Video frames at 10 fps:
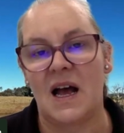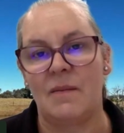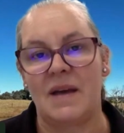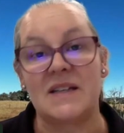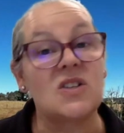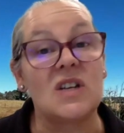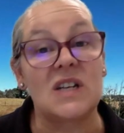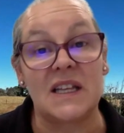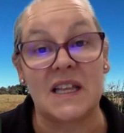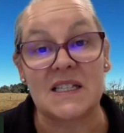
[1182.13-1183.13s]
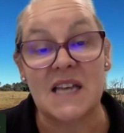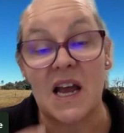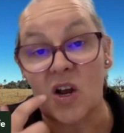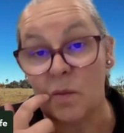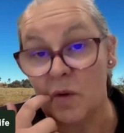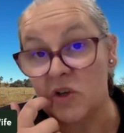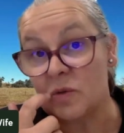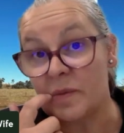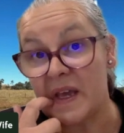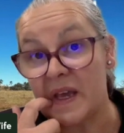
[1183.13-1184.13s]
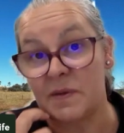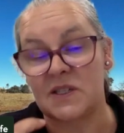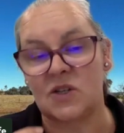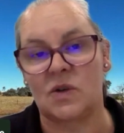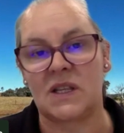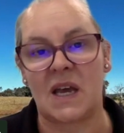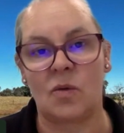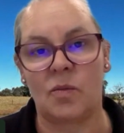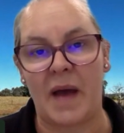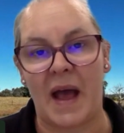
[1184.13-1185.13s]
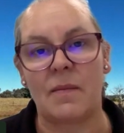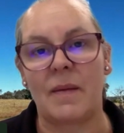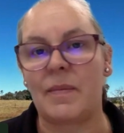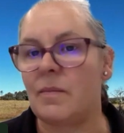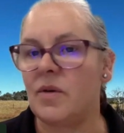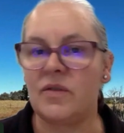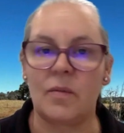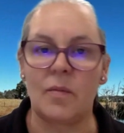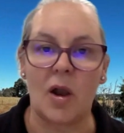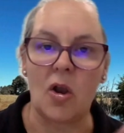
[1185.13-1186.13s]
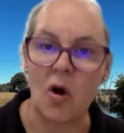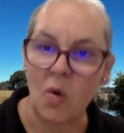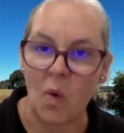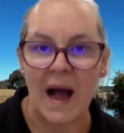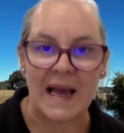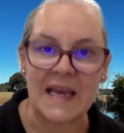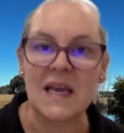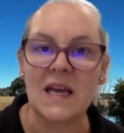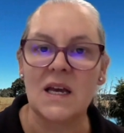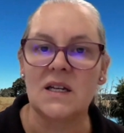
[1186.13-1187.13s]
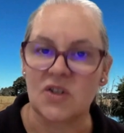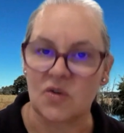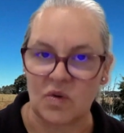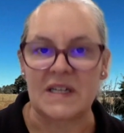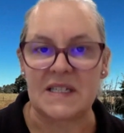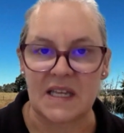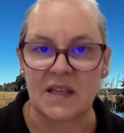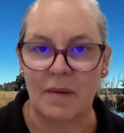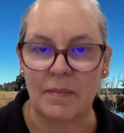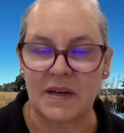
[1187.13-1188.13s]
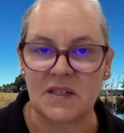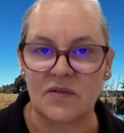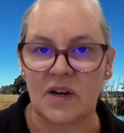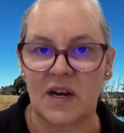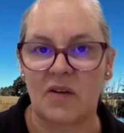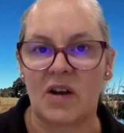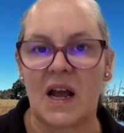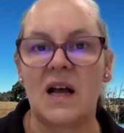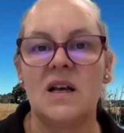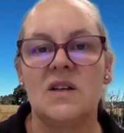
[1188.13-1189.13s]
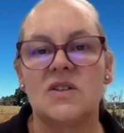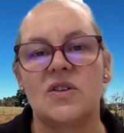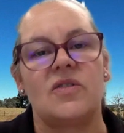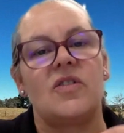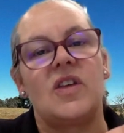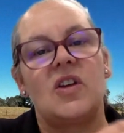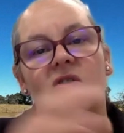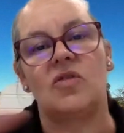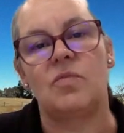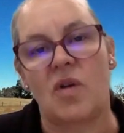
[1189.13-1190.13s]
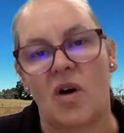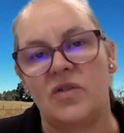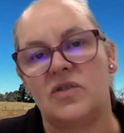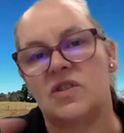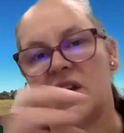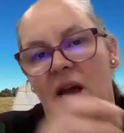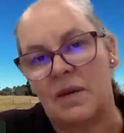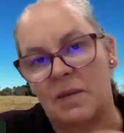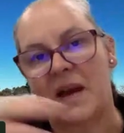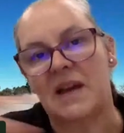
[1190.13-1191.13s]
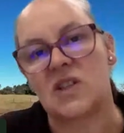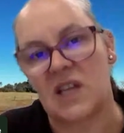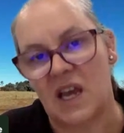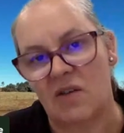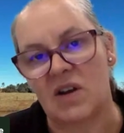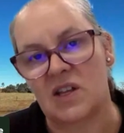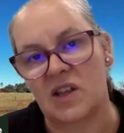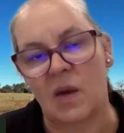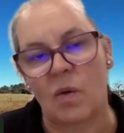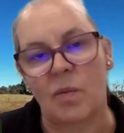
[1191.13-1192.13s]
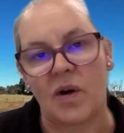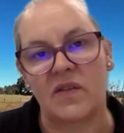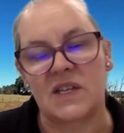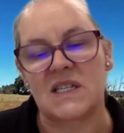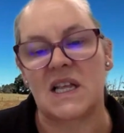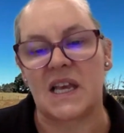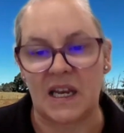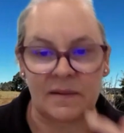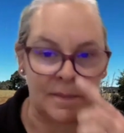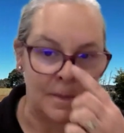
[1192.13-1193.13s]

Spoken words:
And certainly that's how commercial beekeepers do it. They will pack them up and move them a long way to reset them up in a different area so that they're not prone to coming back to the area that they were previously in.